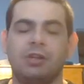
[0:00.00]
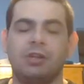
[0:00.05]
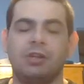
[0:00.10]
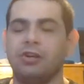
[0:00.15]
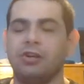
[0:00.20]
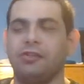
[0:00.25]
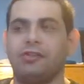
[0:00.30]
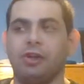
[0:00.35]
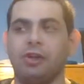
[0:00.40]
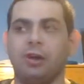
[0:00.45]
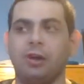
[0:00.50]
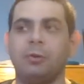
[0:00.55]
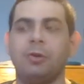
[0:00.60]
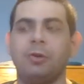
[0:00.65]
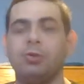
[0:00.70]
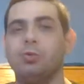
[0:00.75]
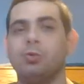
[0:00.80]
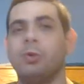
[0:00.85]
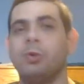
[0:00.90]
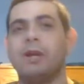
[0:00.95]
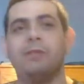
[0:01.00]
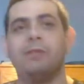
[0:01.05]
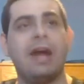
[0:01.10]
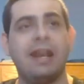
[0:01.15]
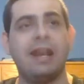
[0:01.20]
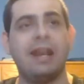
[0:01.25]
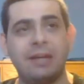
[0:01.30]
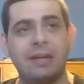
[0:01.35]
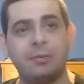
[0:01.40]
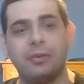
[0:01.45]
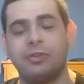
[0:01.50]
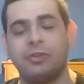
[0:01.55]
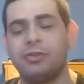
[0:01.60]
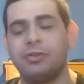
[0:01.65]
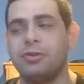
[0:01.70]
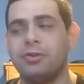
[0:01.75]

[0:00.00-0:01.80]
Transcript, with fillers: you know, starting with Ludwig, ending with